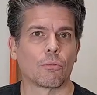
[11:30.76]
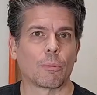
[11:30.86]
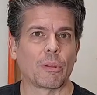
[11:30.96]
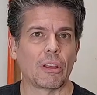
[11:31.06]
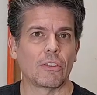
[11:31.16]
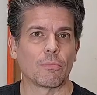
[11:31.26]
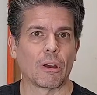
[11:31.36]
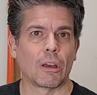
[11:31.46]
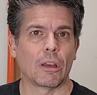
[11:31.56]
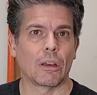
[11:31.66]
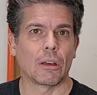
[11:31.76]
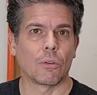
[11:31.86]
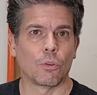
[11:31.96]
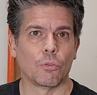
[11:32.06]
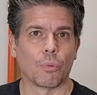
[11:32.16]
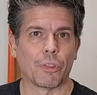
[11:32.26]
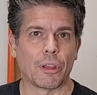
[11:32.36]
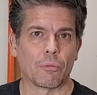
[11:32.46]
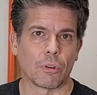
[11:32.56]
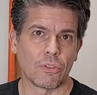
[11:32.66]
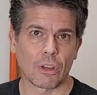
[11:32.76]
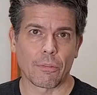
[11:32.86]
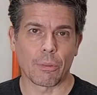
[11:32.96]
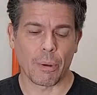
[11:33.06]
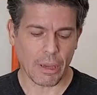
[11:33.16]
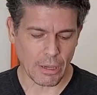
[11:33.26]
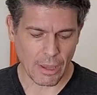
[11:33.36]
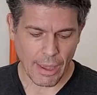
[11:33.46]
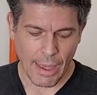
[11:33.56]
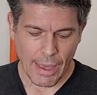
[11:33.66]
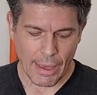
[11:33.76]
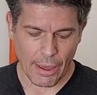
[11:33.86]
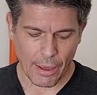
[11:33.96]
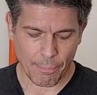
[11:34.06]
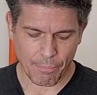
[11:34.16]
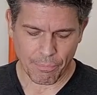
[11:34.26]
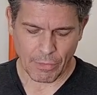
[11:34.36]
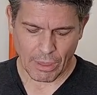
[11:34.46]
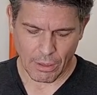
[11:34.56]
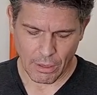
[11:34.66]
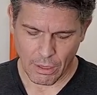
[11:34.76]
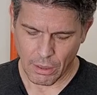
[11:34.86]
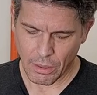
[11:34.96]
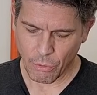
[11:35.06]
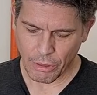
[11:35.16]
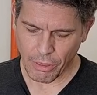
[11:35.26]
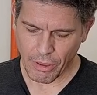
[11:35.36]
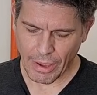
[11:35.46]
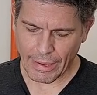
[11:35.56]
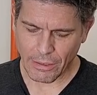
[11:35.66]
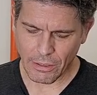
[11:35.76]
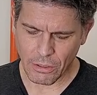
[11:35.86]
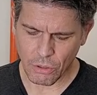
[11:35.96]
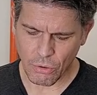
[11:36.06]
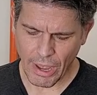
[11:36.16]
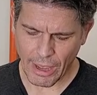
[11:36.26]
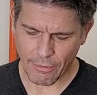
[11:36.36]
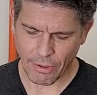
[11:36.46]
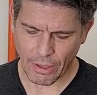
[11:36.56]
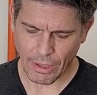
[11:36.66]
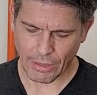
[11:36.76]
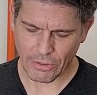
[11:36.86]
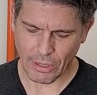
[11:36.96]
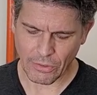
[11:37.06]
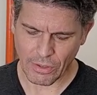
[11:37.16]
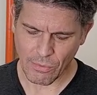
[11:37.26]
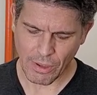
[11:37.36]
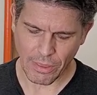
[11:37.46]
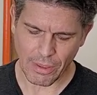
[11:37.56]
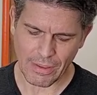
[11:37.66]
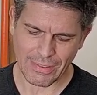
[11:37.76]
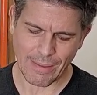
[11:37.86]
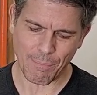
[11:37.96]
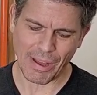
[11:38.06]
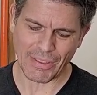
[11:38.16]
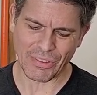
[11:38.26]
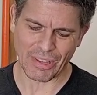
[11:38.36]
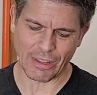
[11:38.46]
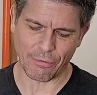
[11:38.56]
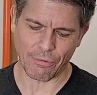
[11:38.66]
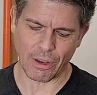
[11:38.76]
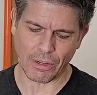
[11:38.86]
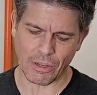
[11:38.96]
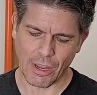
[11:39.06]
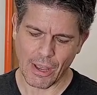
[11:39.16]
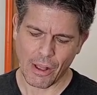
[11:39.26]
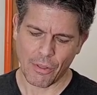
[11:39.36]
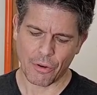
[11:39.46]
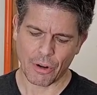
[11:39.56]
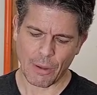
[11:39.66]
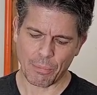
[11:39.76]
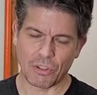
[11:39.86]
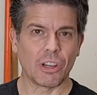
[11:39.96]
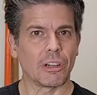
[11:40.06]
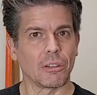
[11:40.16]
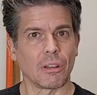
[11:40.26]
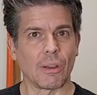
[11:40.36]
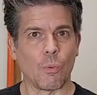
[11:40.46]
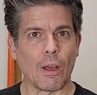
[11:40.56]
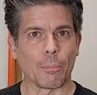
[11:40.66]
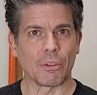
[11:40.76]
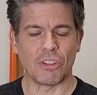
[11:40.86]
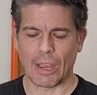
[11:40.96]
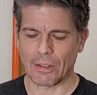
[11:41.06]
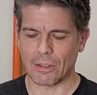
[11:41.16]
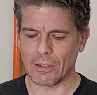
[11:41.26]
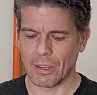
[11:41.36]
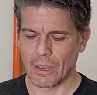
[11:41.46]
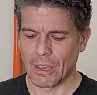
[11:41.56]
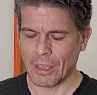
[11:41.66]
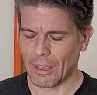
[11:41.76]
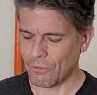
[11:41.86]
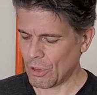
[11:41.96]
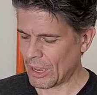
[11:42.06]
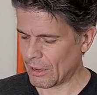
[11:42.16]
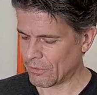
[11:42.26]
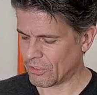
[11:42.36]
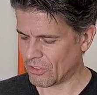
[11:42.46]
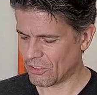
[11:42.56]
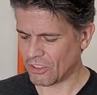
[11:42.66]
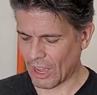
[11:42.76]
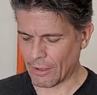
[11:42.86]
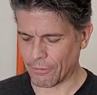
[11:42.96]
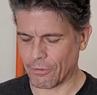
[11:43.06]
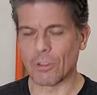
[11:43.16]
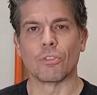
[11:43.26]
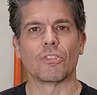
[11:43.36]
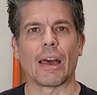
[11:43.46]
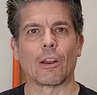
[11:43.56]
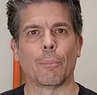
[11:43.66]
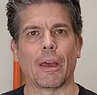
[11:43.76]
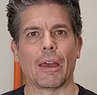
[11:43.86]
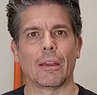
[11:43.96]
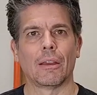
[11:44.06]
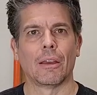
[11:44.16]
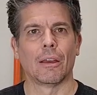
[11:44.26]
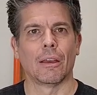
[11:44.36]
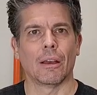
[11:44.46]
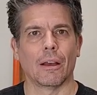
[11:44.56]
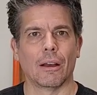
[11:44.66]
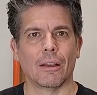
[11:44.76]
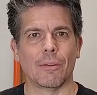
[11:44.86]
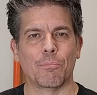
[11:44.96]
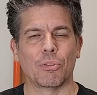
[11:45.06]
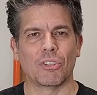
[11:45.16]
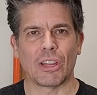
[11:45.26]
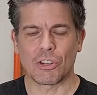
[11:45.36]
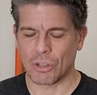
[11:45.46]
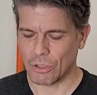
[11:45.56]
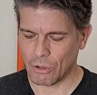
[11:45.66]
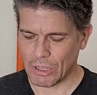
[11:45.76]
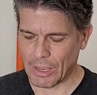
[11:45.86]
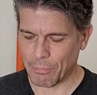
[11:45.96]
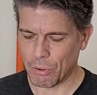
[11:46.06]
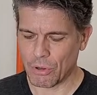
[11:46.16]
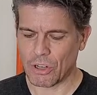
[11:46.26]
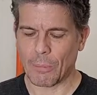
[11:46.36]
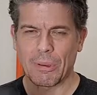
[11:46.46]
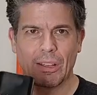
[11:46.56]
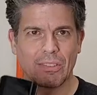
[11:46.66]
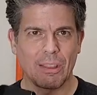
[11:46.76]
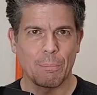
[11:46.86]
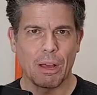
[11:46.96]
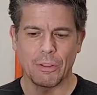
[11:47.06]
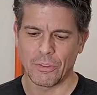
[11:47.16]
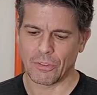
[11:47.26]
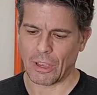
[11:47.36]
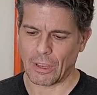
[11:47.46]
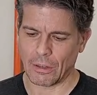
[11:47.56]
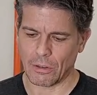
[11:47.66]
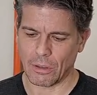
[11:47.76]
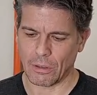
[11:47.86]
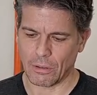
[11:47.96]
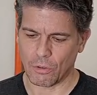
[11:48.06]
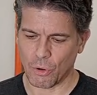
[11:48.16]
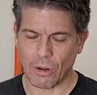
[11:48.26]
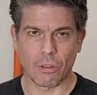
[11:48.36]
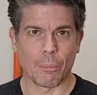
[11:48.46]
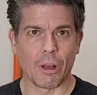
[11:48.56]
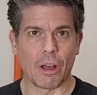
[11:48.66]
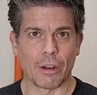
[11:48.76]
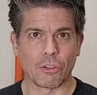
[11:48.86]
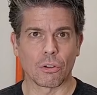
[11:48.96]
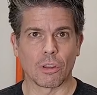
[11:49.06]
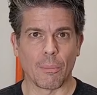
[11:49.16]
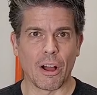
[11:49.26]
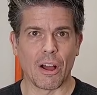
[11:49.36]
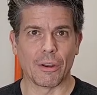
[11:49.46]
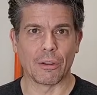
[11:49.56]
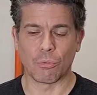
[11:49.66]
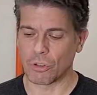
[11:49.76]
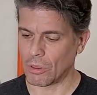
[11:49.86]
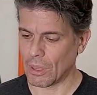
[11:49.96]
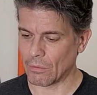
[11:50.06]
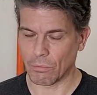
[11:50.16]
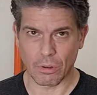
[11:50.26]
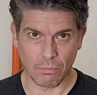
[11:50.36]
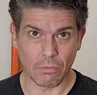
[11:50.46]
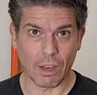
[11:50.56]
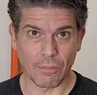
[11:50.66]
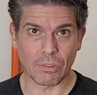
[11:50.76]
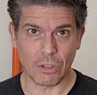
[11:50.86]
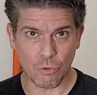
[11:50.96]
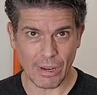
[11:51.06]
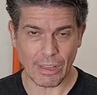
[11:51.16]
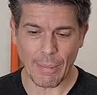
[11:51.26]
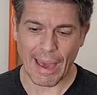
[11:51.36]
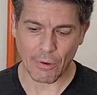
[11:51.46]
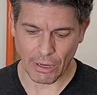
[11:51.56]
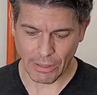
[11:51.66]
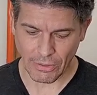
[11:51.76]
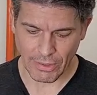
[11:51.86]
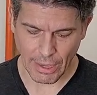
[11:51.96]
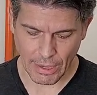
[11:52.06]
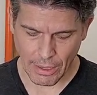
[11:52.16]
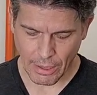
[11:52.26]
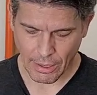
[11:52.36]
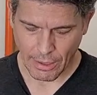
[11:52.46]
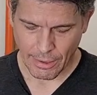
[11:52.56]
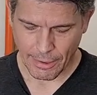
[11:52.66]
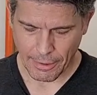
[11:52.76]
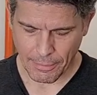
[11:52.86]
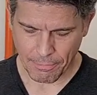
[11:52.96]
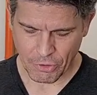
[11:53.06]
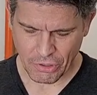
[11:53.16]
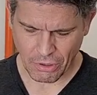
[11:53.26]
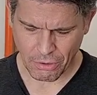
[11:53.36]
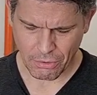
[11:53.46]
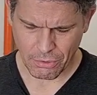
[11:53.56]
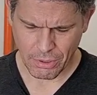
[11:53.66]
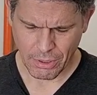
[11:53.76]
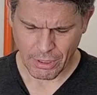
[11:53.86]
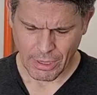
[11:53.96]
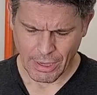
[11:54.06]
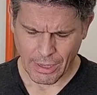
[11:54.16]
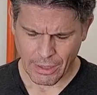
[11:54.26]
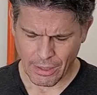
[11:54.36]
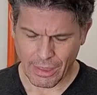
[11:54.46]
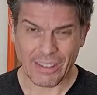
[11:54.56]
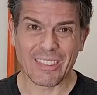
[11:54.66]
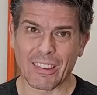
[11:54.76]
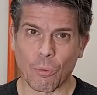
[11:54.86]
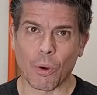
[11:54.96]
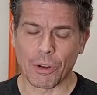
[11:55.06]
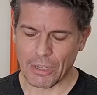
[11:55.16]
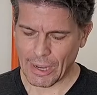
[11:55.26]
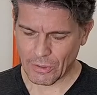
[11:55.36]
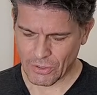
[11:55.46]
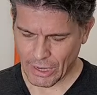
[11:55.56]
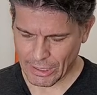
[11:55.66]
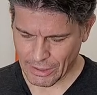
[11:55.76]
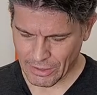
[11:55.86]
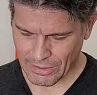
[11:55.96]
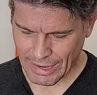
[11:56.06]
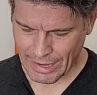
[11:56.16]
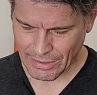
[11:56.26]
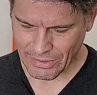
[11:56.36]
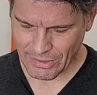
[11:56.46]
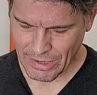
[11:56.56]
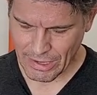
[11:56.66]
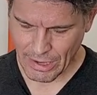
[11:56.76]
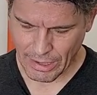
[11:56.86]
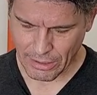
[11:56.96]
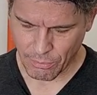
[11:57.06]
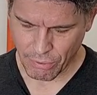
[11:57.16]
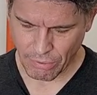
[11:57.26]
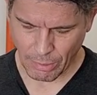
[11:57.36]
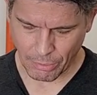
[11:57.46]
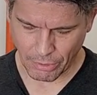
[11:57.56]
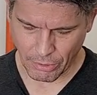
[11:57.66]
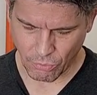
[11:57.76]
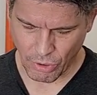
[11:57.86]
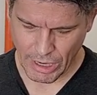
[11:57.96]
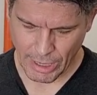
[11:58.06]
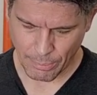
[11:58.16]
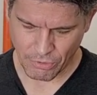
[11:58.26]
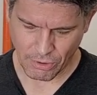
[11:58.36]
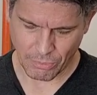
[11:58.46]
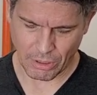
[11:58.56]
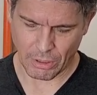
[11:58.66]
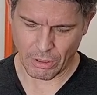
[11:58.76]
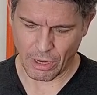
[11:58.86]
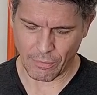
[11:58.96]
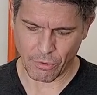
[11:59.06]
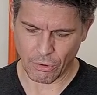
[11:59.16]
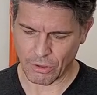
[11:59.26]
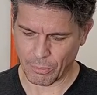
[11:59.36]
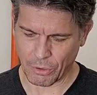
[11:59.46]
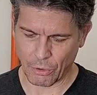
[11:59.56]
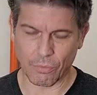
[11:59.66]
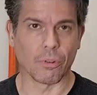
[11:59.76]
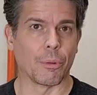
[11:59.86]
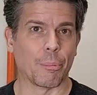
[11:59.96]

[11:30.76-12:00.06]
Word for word: replace my uh, old one that runs off the bike. Um, the only thing I do have hesitancy with is the buttons on the front. They're not particularly well protected. If you have stuff in your saddlebag, uh, it potentially could get pushed up against the buttons and trigger them on and turn them on, which then would obviously drain the battery in this thing. Um, so that's the one downside to this that I can see. I can probably rig up something, a cover or something over the